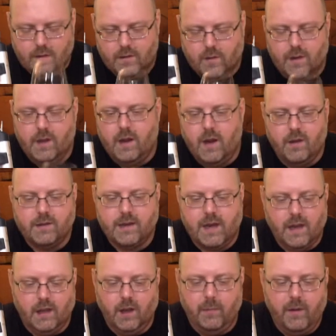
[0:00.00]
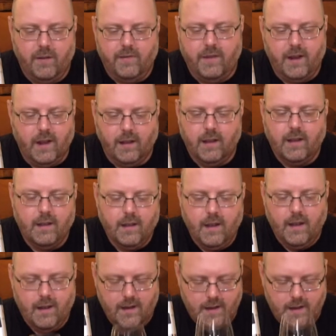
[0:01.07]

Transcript: So on the nose, you get a little bit of vanilla,